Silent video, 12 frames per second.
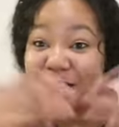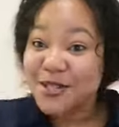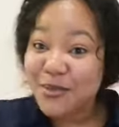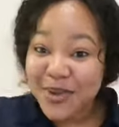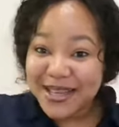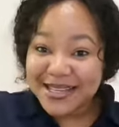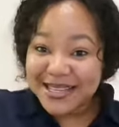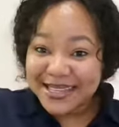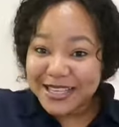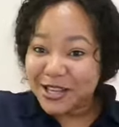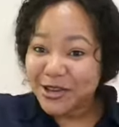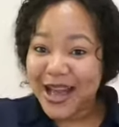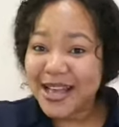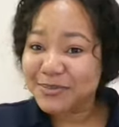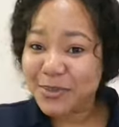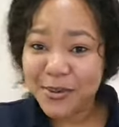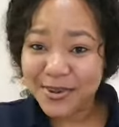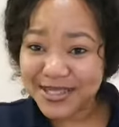So basically, you
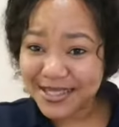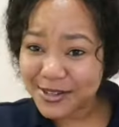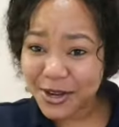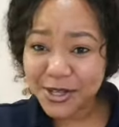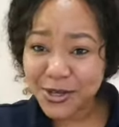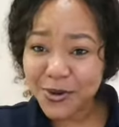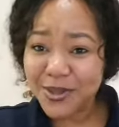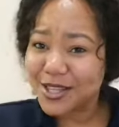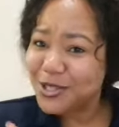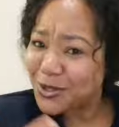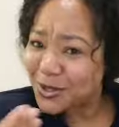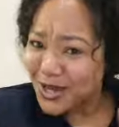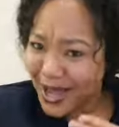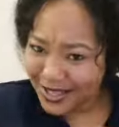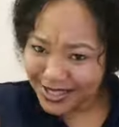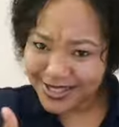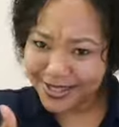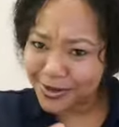guys probably did not know that you could
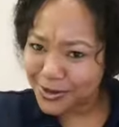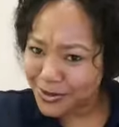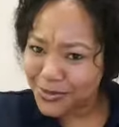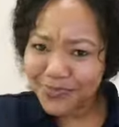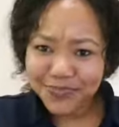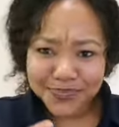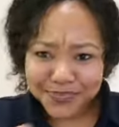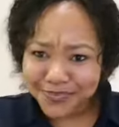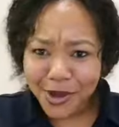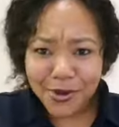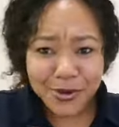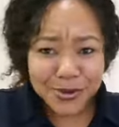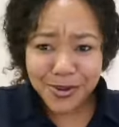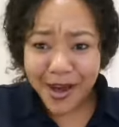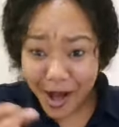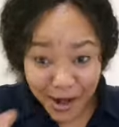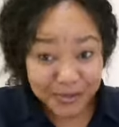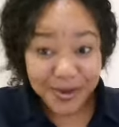actually, also
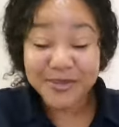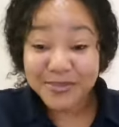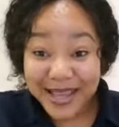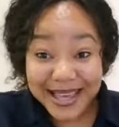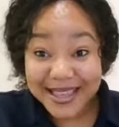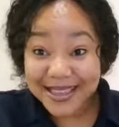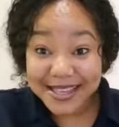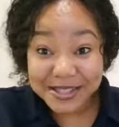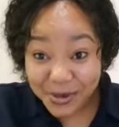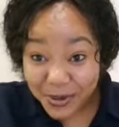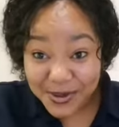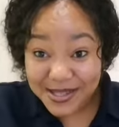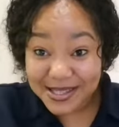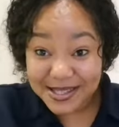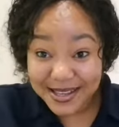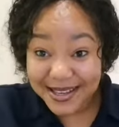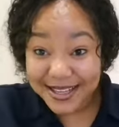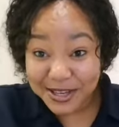help on making these laws.